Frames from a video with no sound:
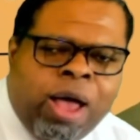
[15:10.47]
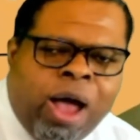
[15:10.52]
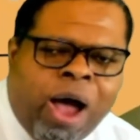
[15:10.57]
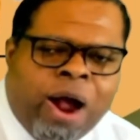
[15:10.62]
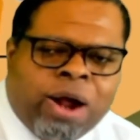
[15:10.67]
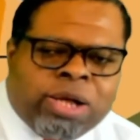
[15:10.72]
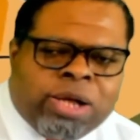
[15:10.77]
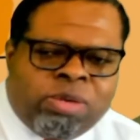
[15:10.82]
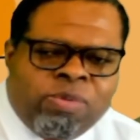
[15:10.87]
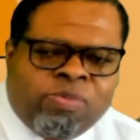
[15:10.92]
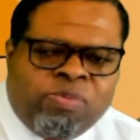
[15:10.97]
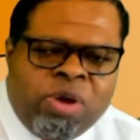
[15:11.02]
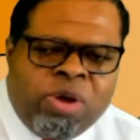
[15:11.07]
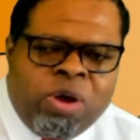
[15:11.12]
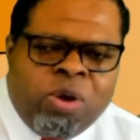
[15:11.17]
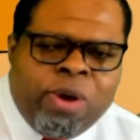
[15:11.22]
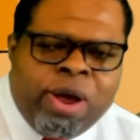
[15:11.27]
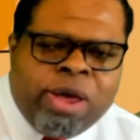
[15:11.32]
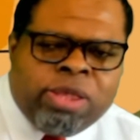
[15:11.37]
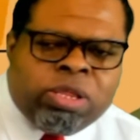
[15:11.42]
our
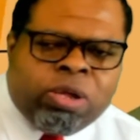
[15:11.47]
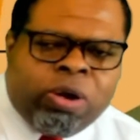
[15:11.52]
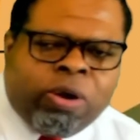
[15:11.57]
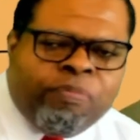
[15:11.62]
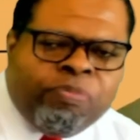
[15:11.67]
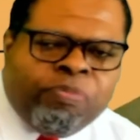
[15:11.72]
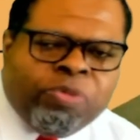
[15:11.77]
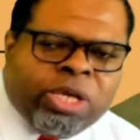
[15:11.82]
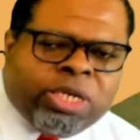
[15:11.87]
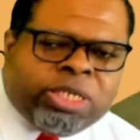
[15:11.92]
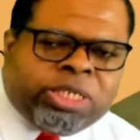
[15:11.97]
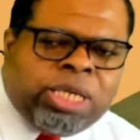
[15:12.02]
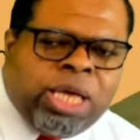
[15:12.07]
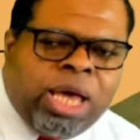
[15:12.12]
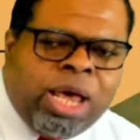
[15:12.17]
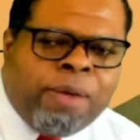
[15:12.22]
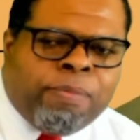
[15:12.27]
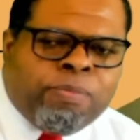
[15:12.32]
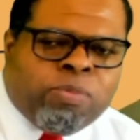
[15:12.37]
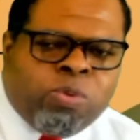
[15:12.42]
severe weather
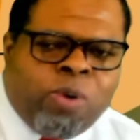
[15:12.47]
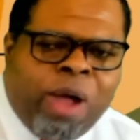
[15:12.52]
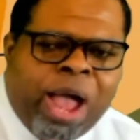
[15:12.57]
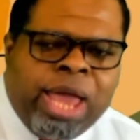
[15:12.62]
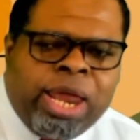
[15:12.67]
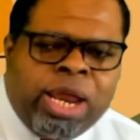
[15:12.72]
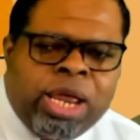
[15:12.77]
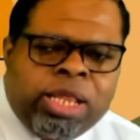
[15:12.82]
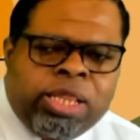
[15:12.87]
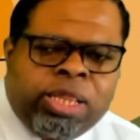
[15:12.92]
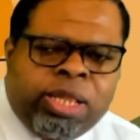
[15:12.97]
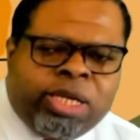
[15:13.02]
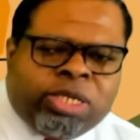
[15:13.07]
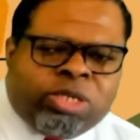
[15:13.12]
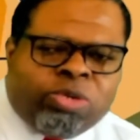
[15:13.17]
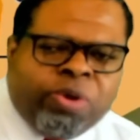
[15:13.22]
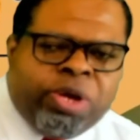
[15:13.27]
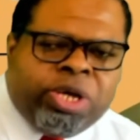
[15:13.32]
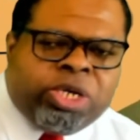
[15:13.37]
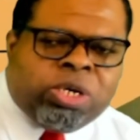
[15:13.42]
set up right in
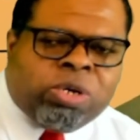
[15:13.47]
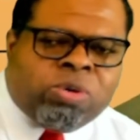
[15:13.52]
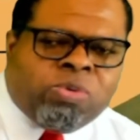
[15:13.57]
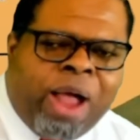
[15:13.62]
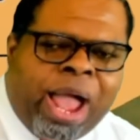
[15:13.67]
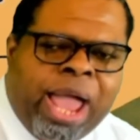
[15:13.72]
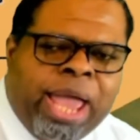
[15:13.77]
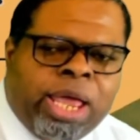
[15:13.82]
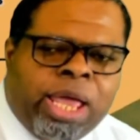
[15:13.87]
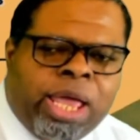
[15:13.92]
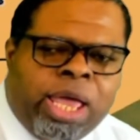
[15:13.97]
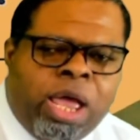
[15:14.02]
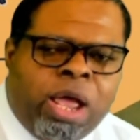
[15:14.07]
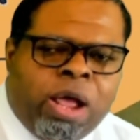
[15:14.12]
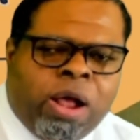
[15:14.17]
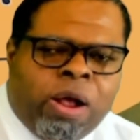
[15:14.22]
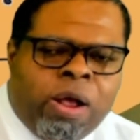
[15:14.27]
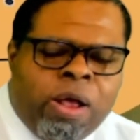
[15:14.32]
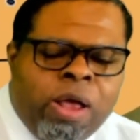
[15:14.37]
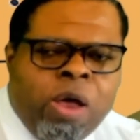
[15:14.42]
this region right
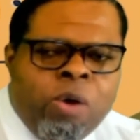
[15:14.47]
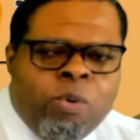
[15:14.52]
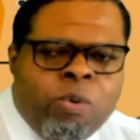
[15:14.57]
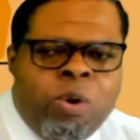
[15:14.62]
here,